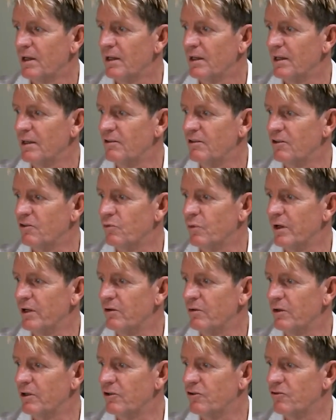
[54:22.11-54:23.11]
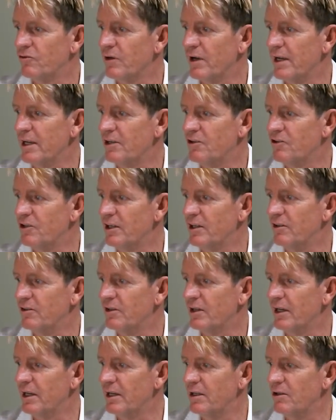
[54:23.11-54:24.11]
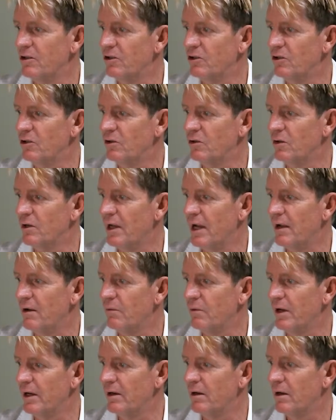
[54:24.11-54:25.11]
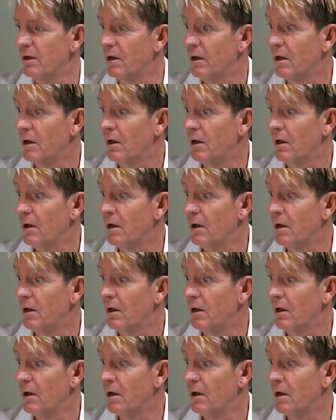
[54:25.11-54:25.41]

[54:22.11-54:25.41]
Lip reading: Yes, it's winter in Australia. Cheers, Ian. You look at one.